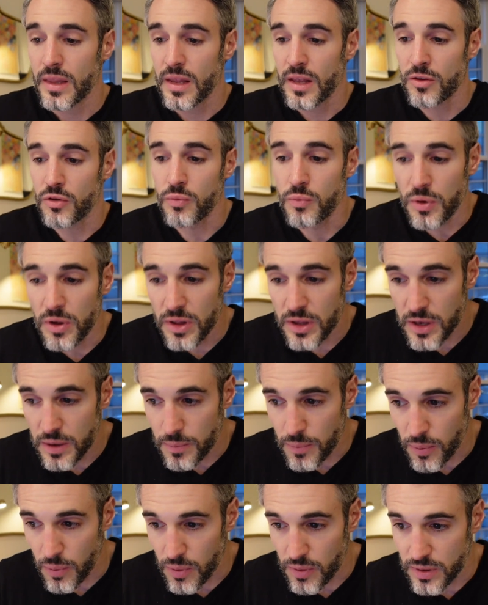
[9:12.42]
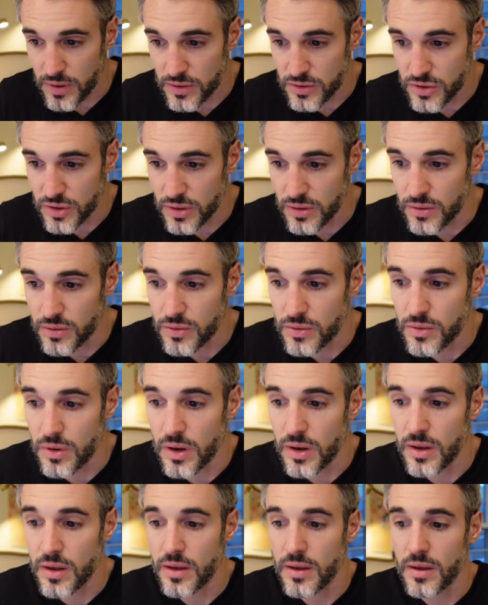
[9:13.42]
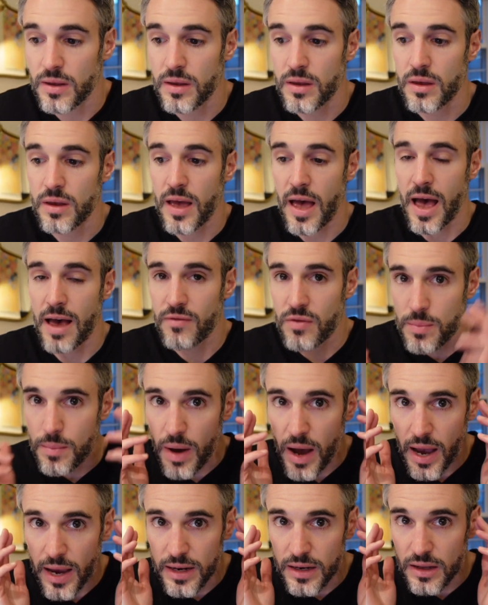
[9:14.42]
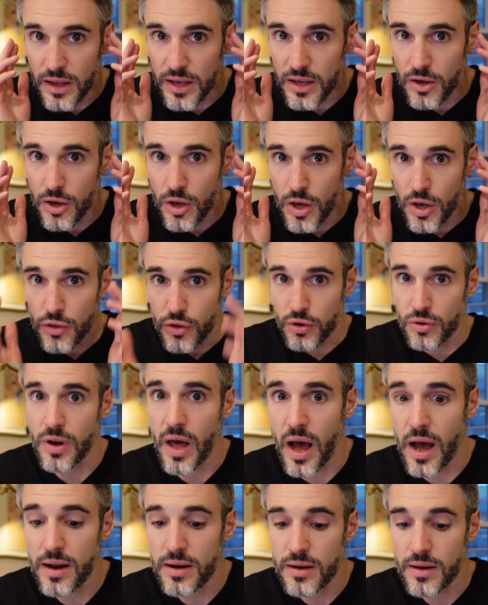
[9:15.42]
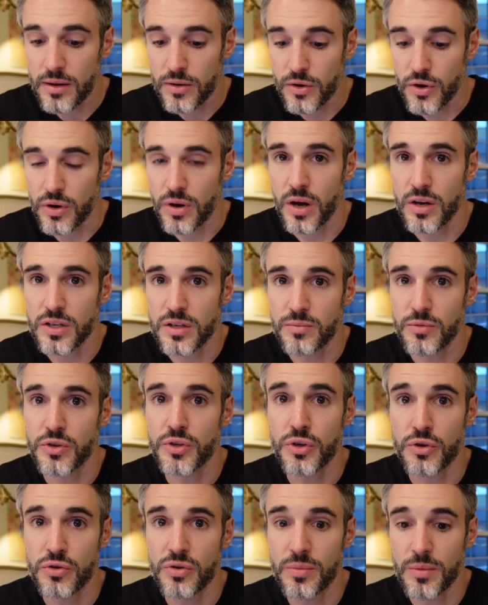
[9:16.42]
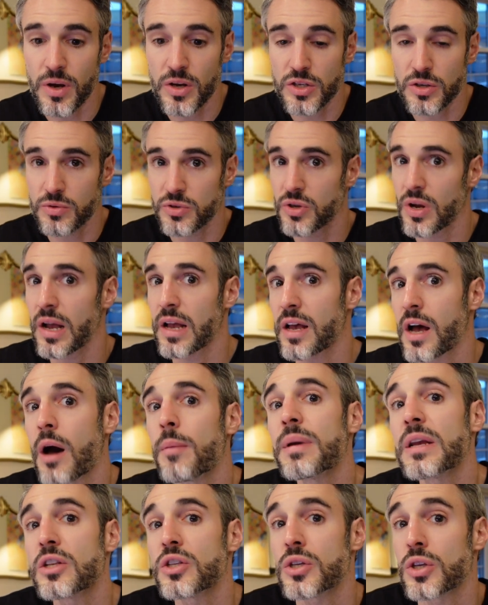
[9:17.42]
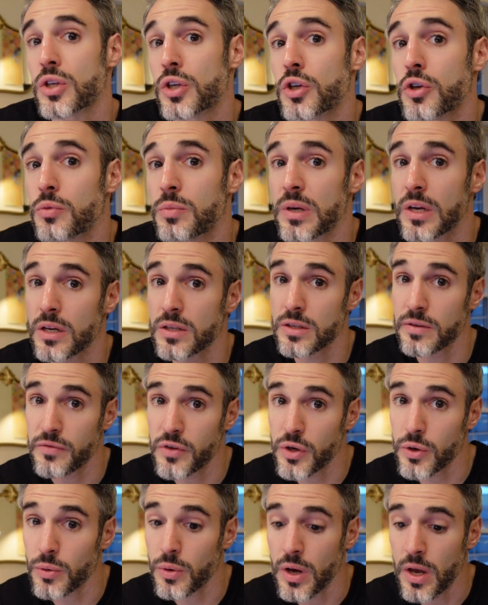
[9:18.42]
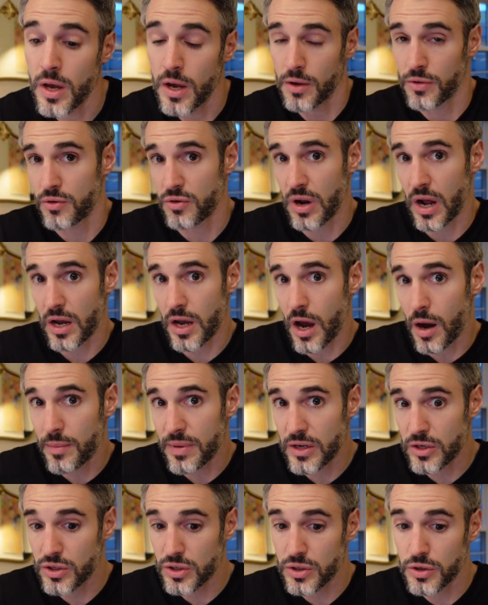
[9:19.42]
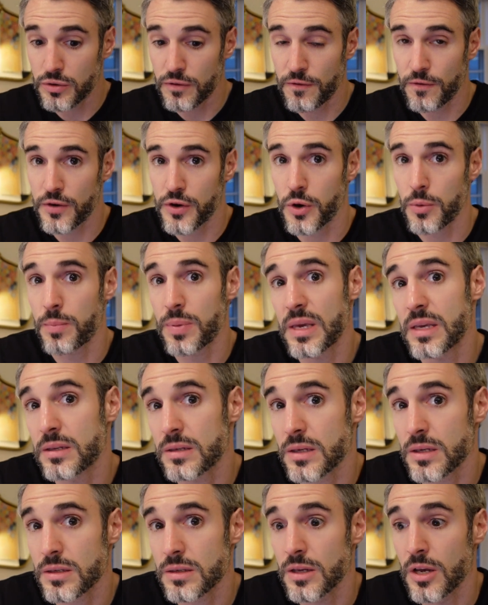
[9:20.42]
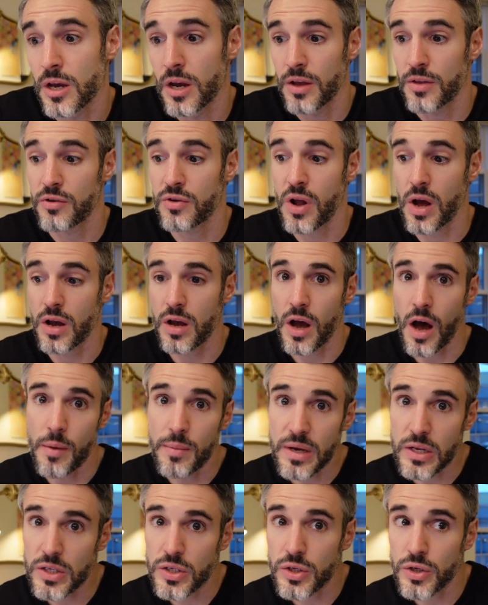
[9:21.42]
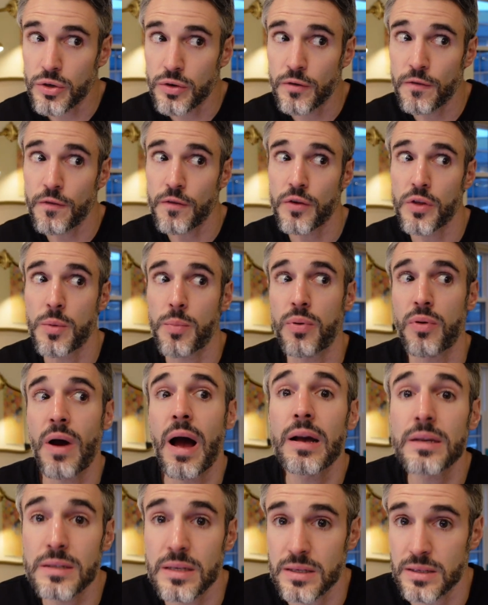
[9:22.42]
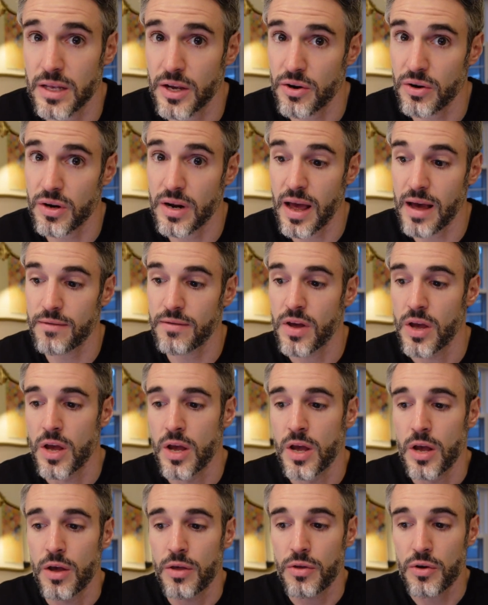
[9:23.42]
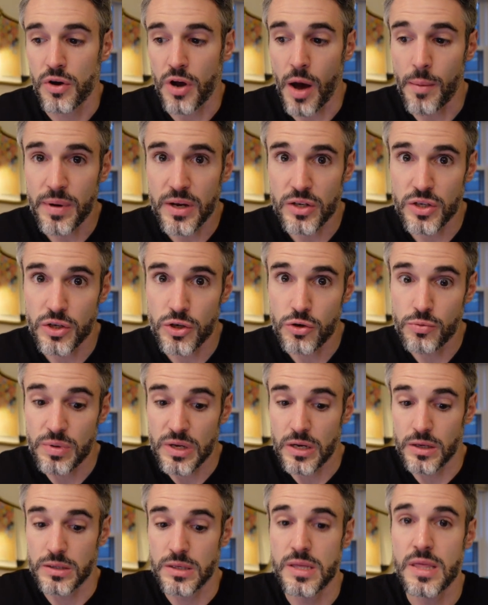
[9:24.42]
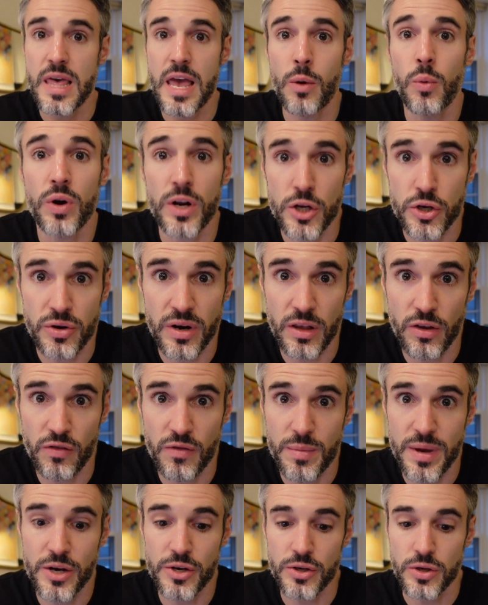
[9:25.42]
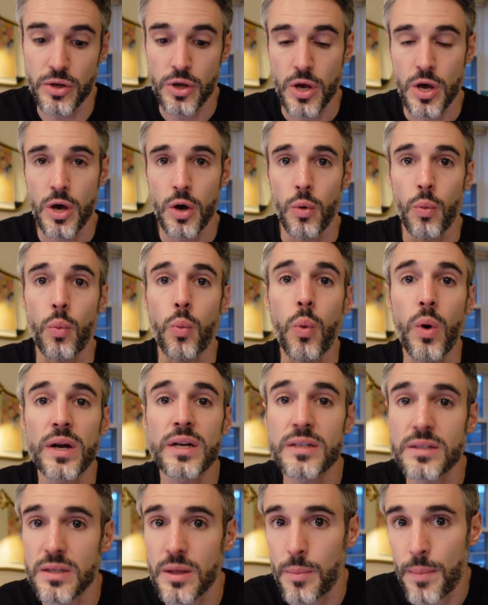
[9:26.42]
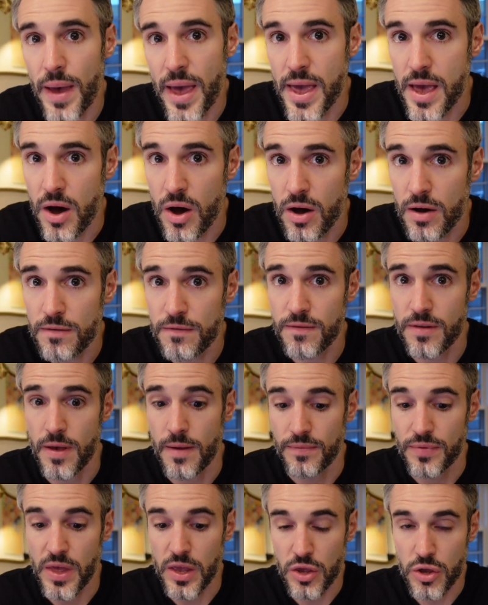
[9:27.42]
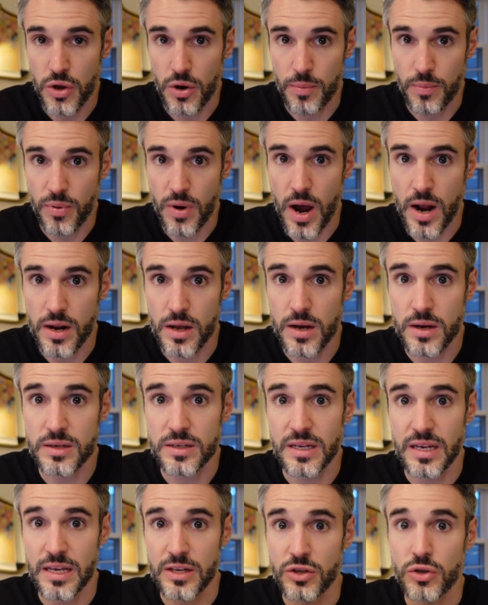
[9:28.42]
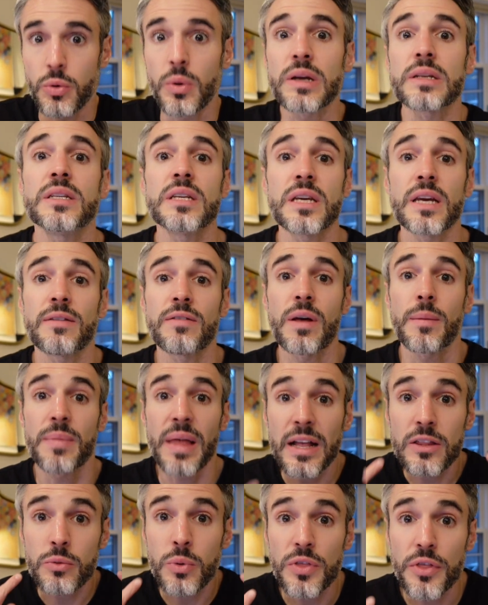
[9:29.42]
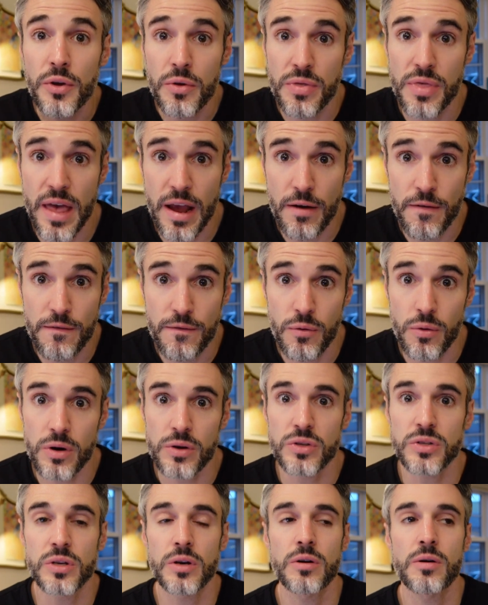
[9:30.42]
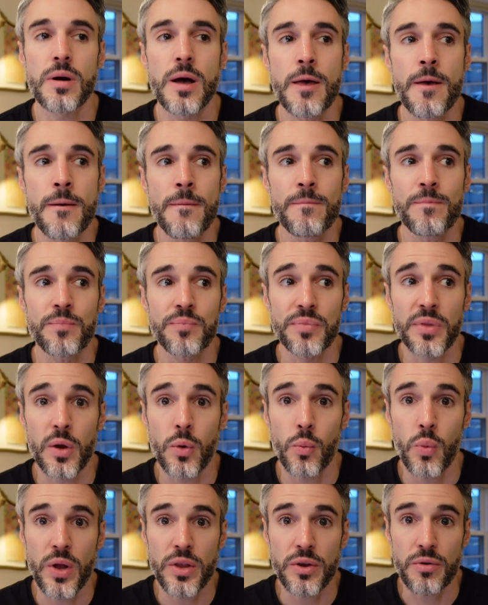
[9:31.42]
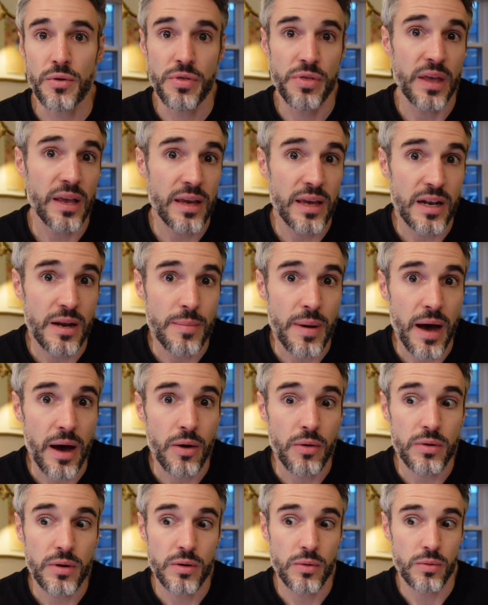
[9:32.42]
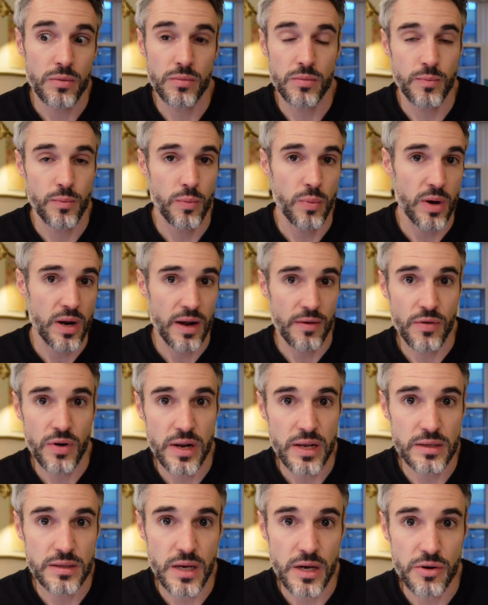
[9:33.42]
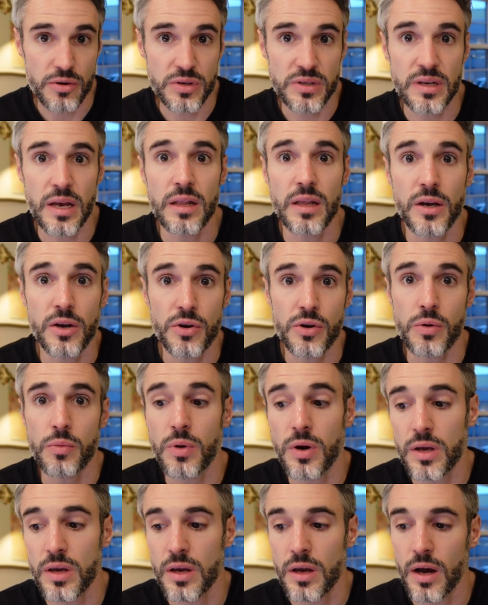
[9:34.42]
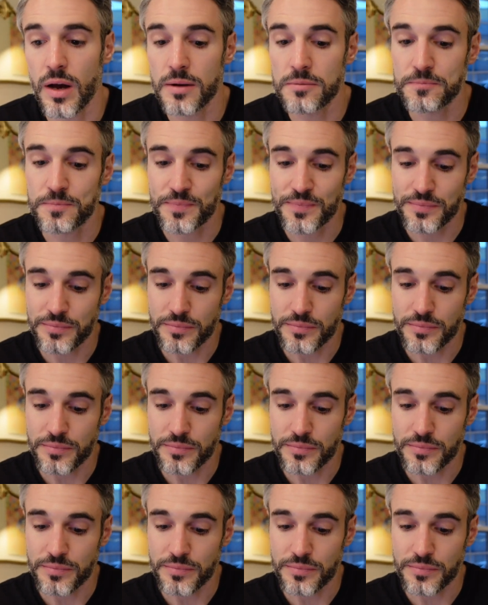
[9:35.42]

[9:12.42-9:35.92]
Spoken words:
It's really important to have in mind, like, they're not, your customers, your dream customers, are not coming to you because of you. They're not coming to you for your pieces. They're not coming to you for the process that you're going to have. They're coming to you because they want a transformation. What is the payoff that your product is going to give them? That's what they're there for. So when you're thinking about whatever it is that you're selling or you're working on,